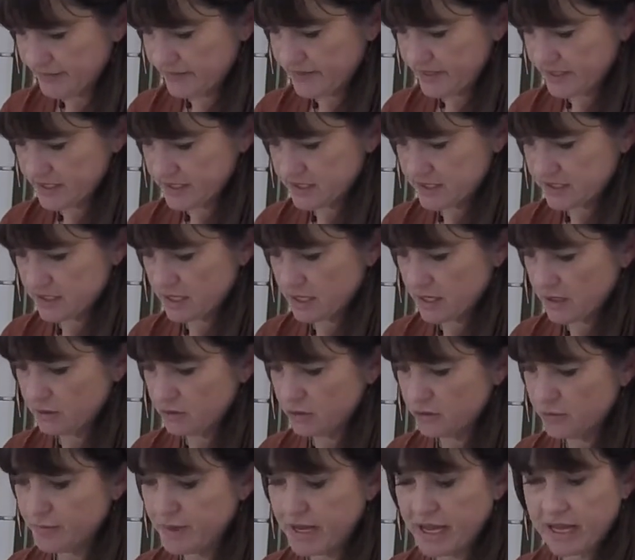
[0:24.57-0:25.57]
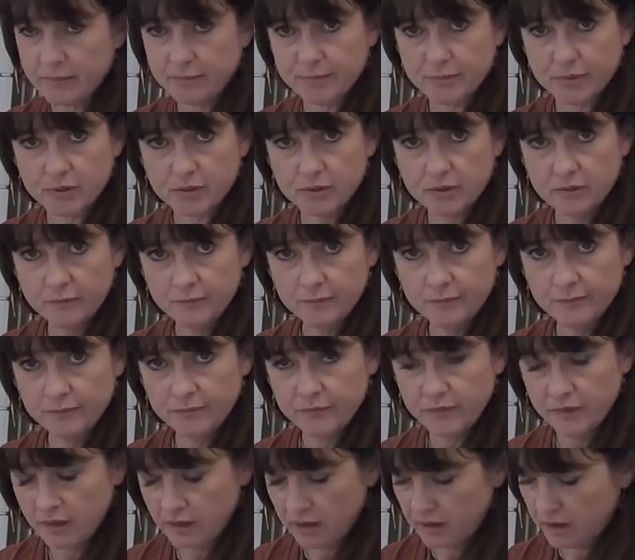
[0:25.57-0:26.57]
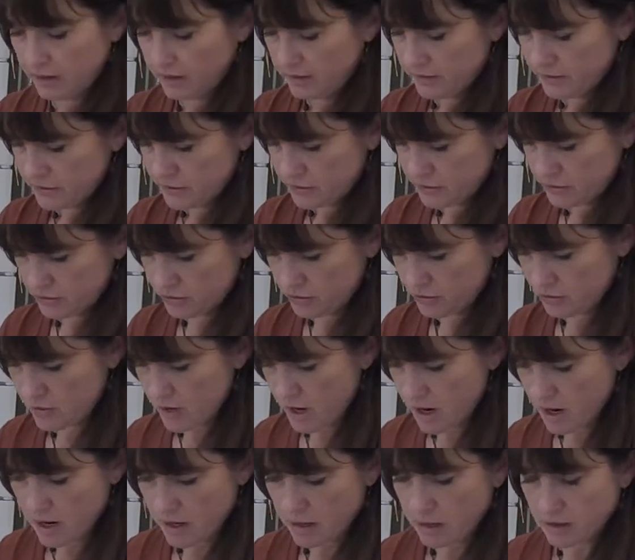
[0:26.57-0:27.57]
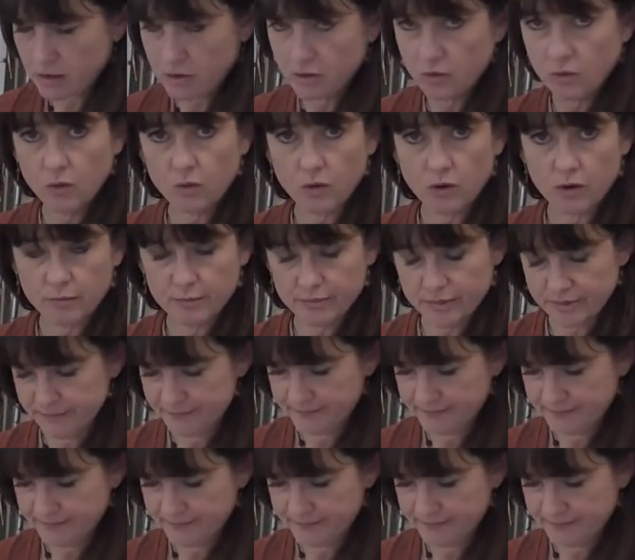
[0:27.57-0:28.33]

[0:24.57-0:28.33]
this colored paper to our orb.